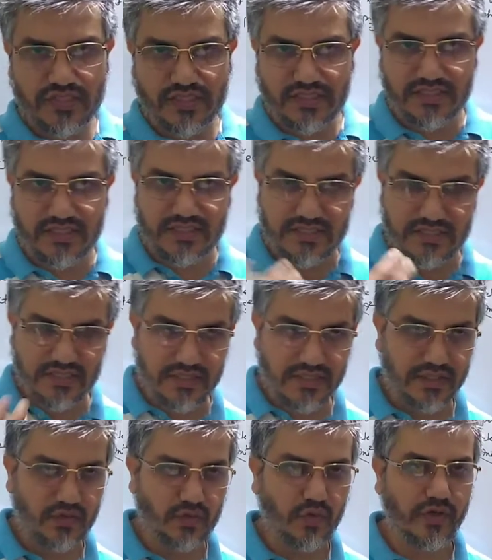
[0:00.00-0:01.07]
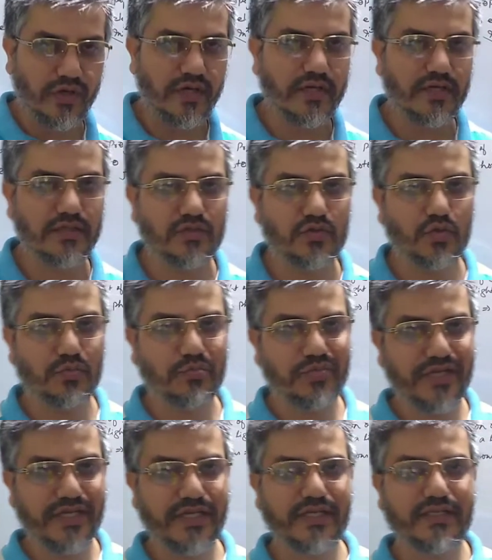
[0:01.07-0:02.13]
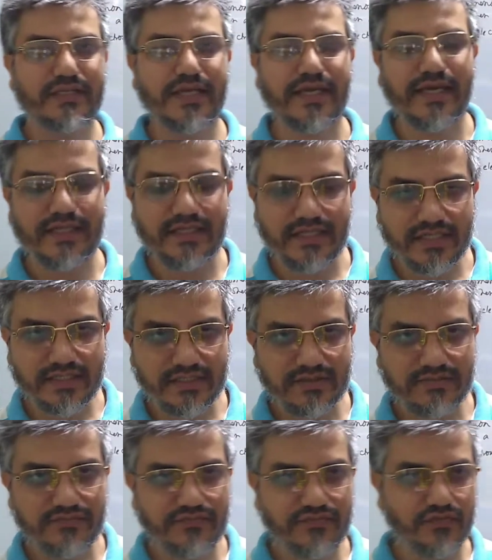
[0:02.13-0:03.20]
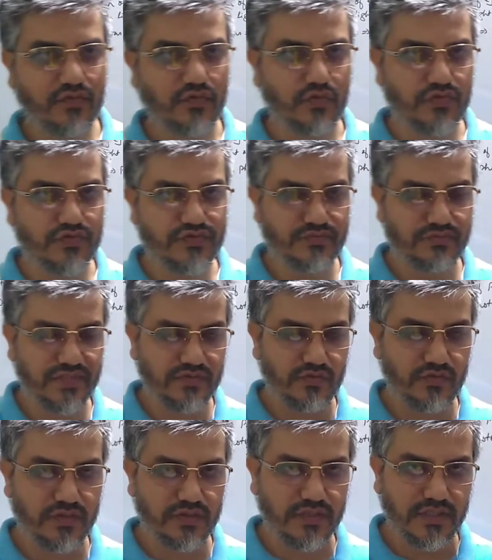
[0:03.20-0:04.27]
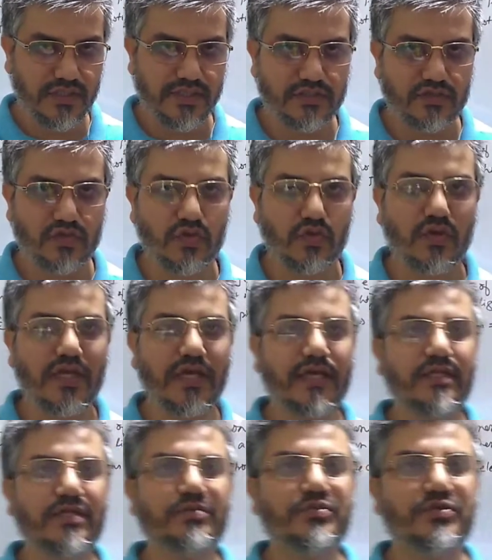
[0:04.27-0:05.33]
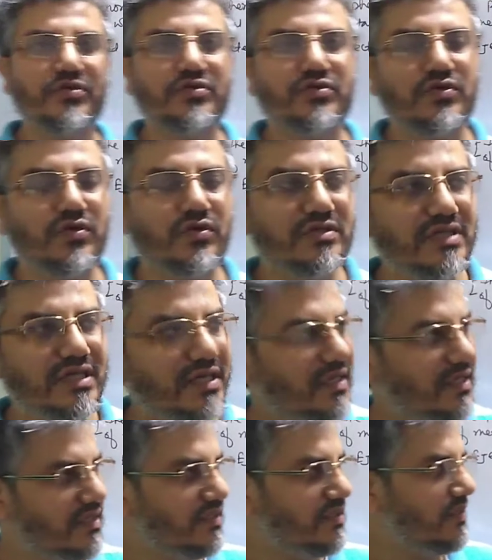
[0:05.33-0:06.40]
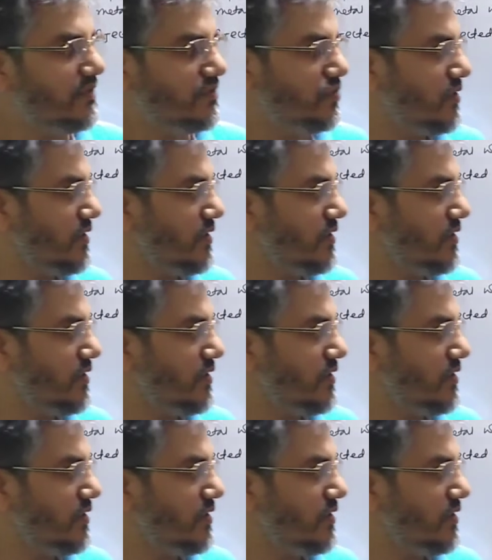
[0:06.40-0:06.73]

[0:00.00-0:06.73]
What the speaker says: So the energy required to break the attractive force between electron and the proton,